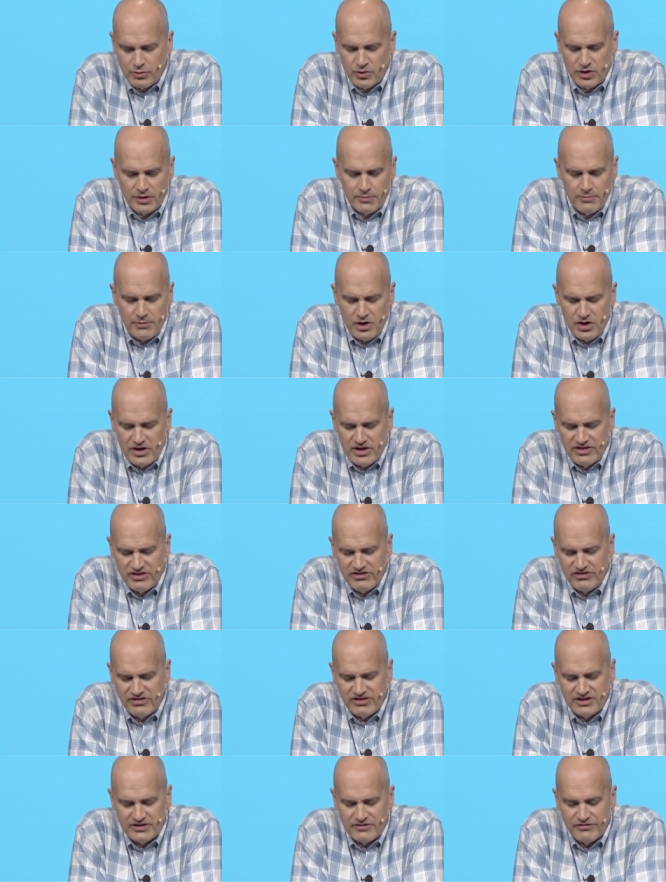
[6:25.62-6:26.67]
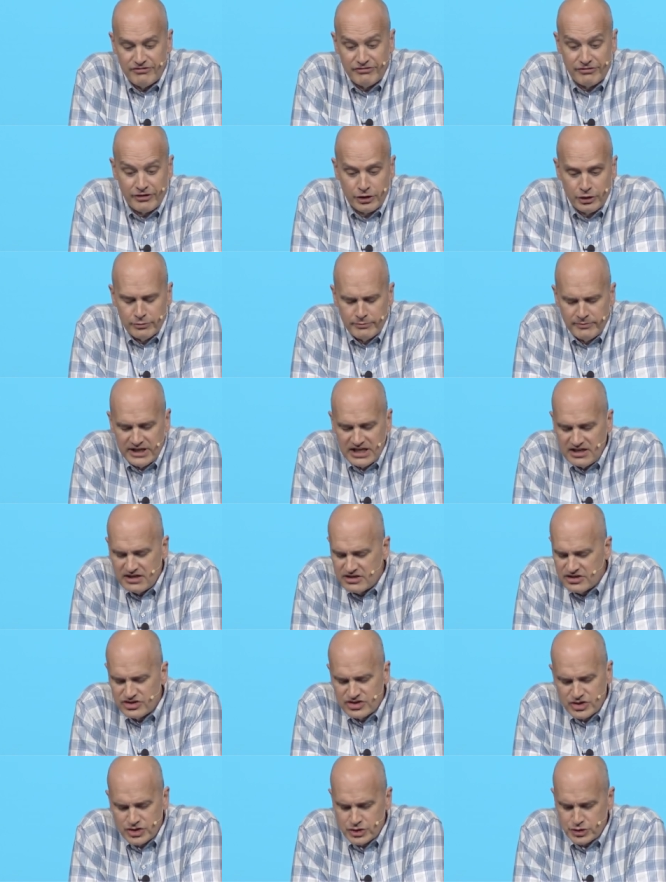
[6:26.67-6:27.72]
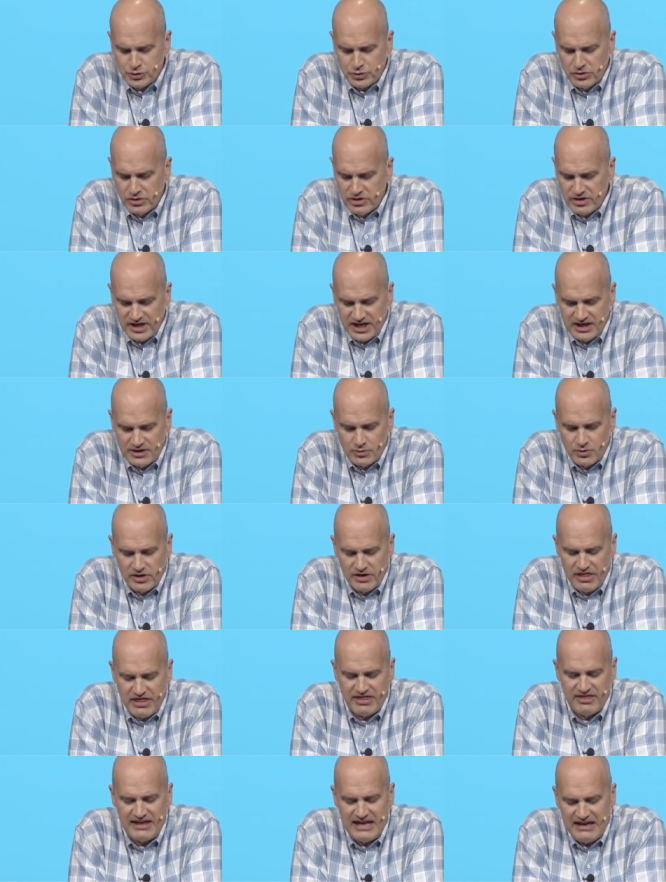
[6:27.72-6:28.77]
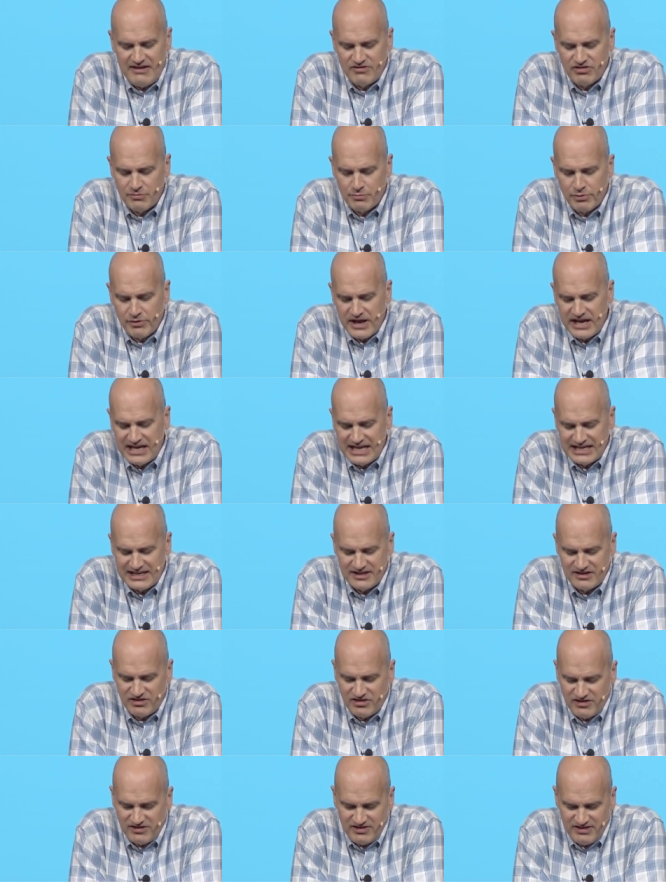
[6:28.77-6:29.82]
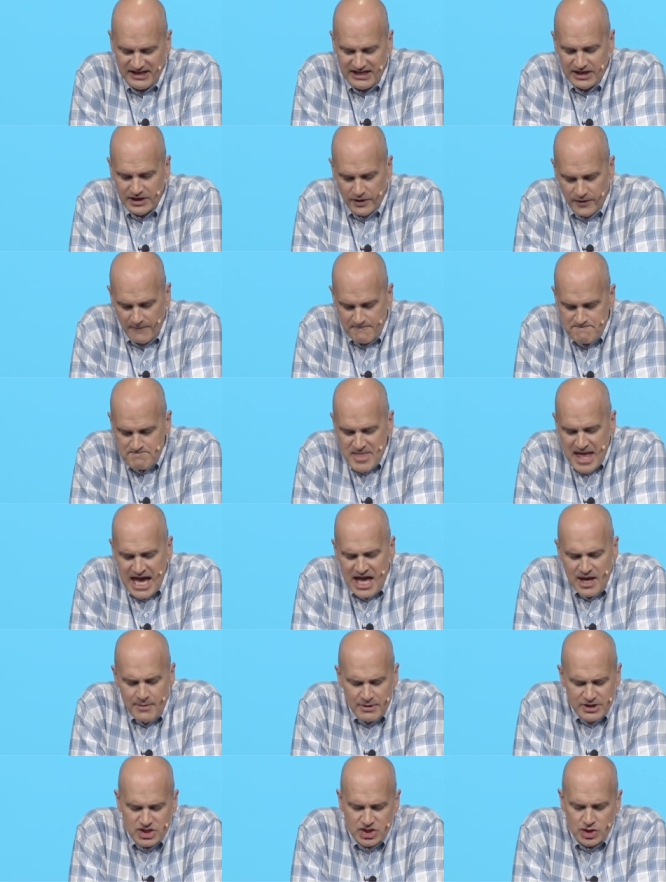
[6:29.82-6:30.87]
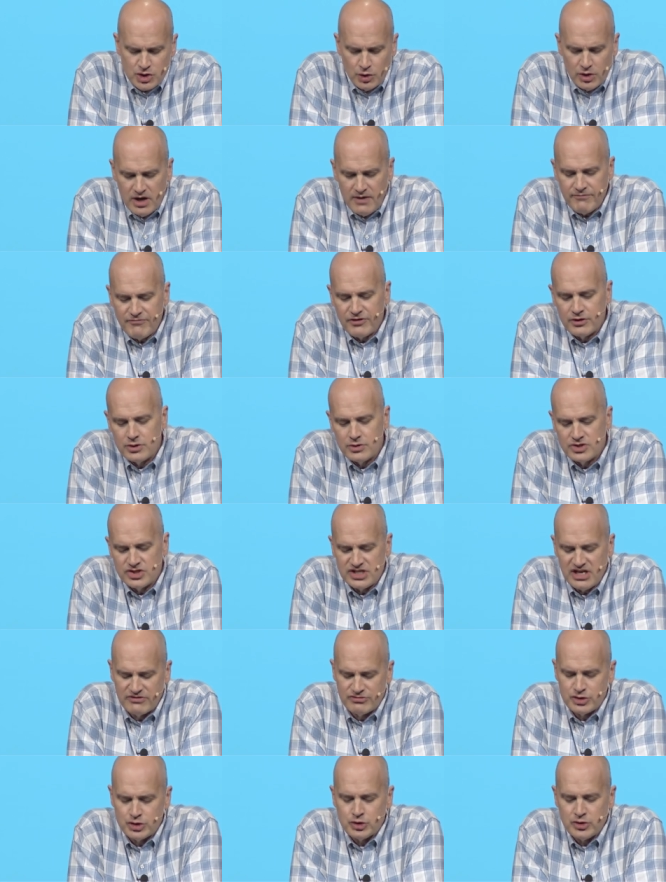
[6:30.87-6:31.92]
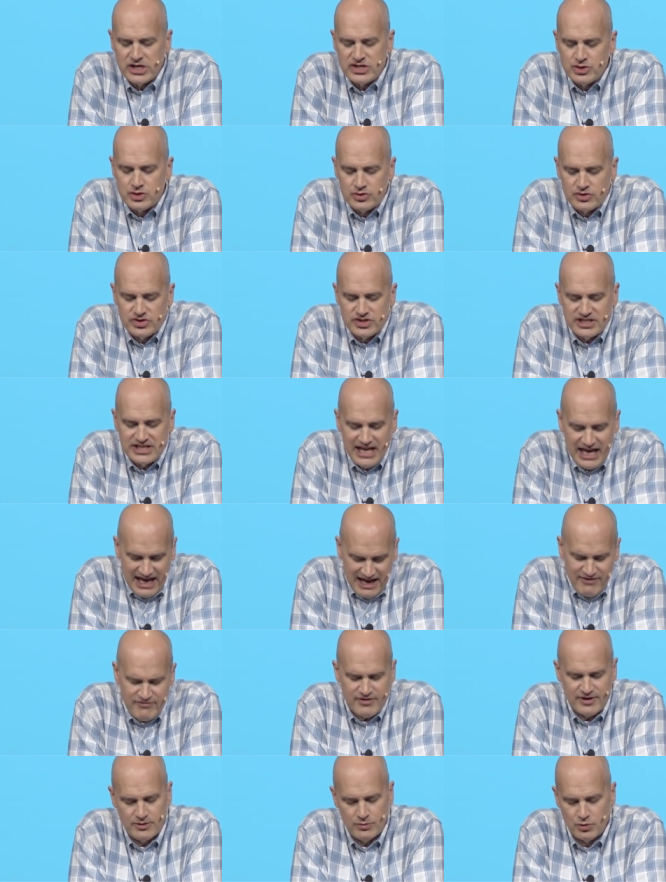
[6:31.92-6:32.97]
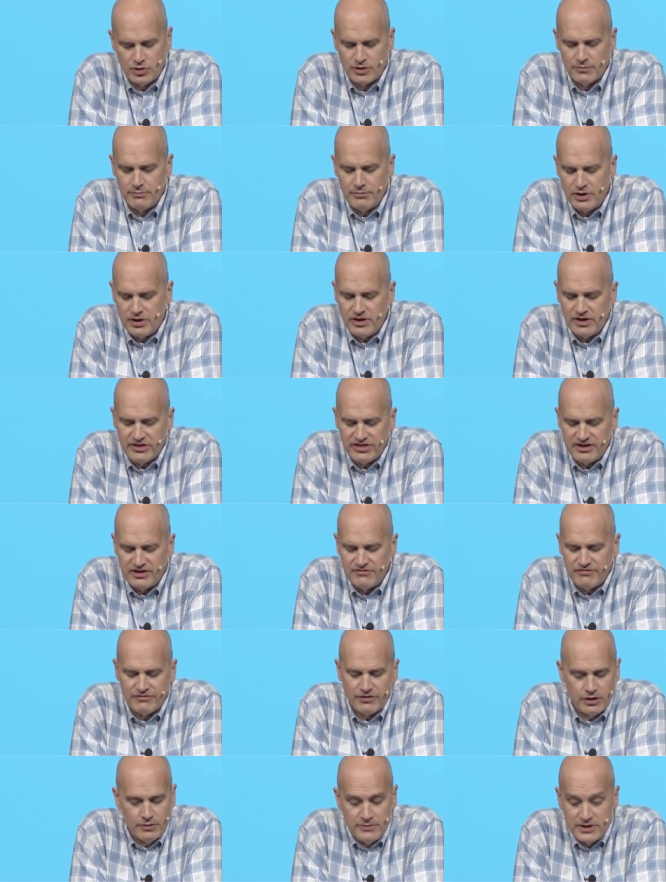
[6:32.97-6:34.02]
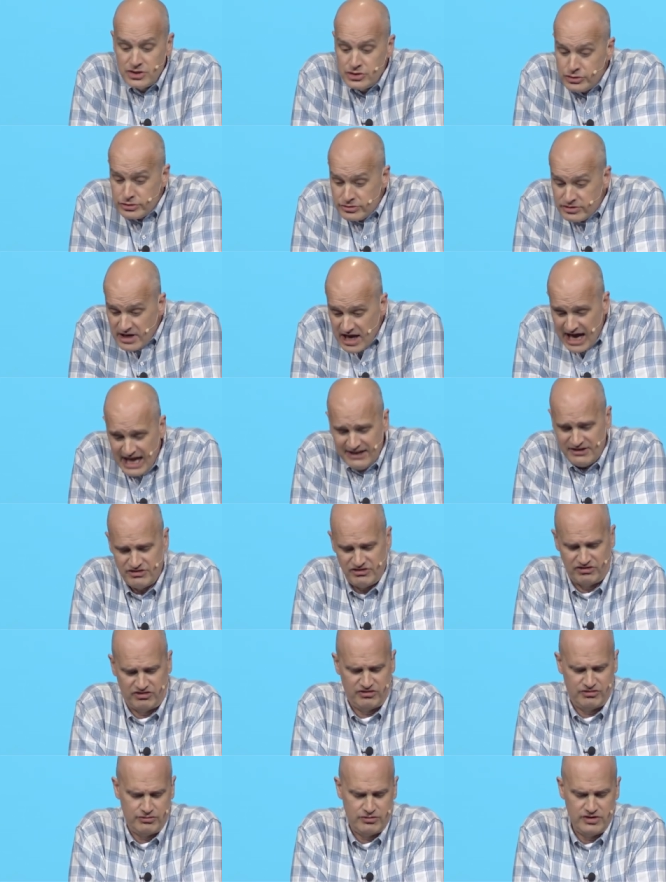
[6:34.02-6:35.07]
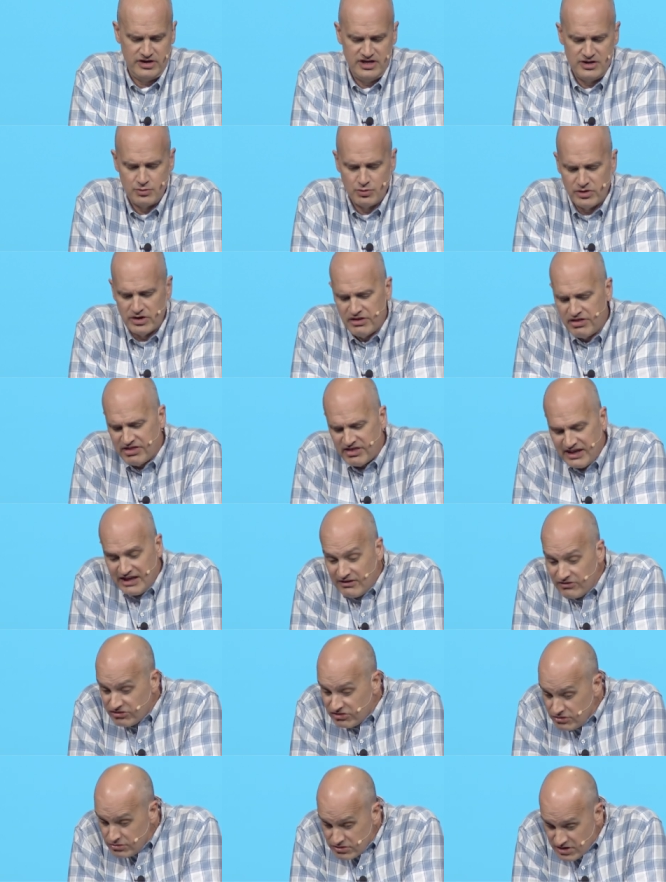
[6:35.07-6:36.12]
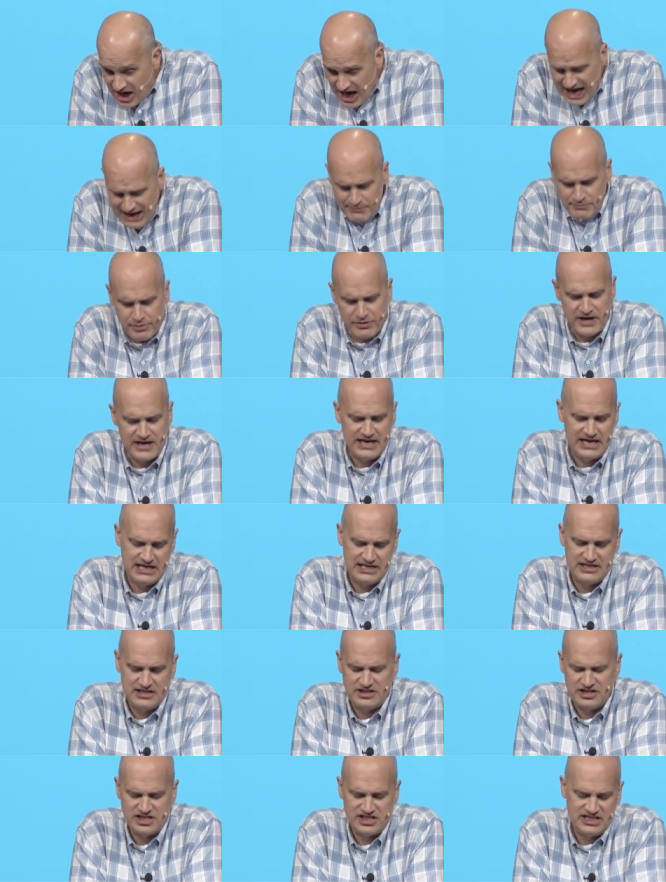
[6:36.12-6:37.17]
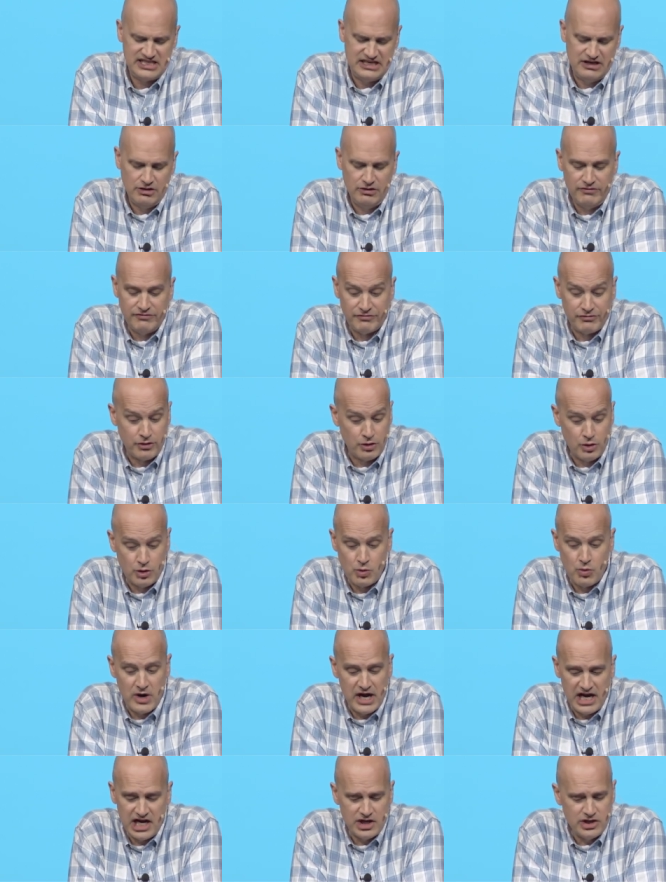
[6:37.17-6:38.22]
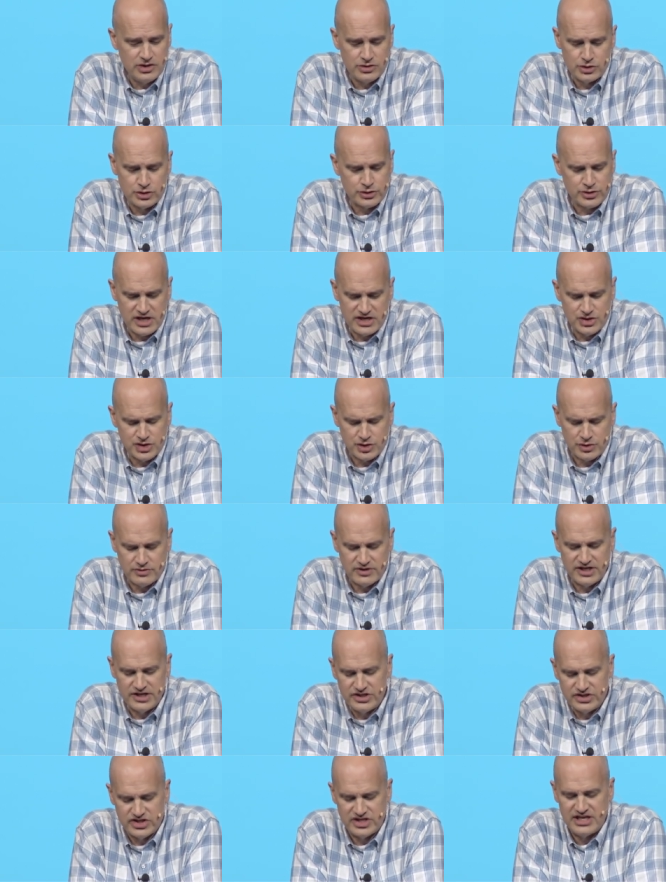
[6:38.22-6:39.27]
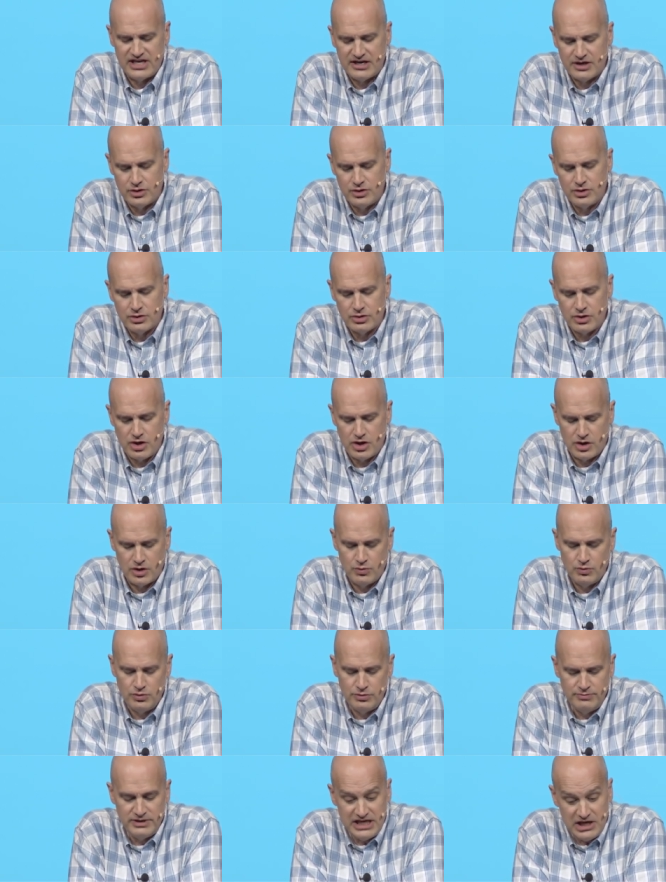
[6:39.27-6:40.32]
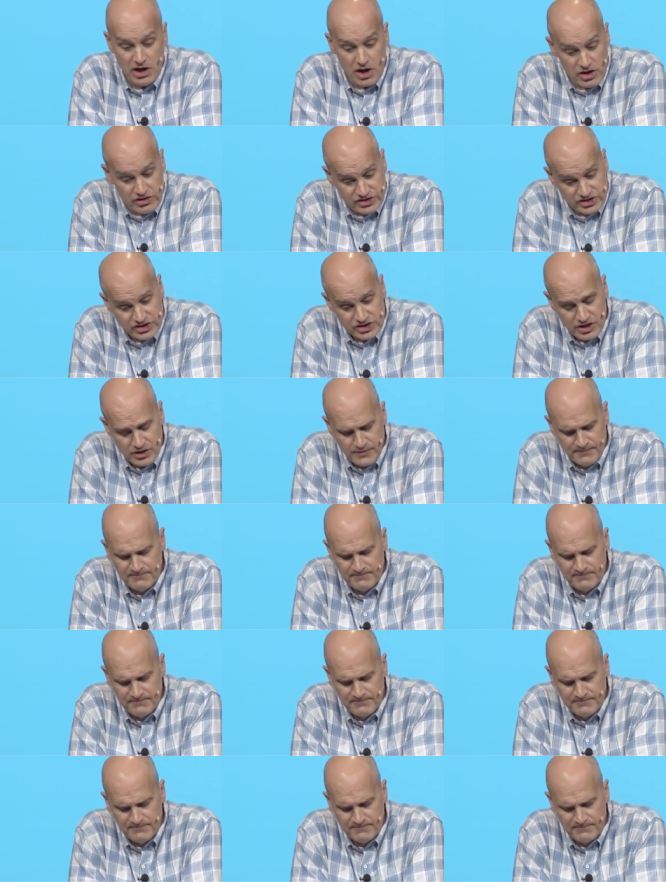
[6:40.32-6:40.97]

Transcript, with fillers: where moths and vermin destroy, and where thieves break in and steal. But store up for yourselves treasures in heaven, where moth and vermin do not destroy, and where thieves do not break in and steal. For where your treasure is, there your heart will be also.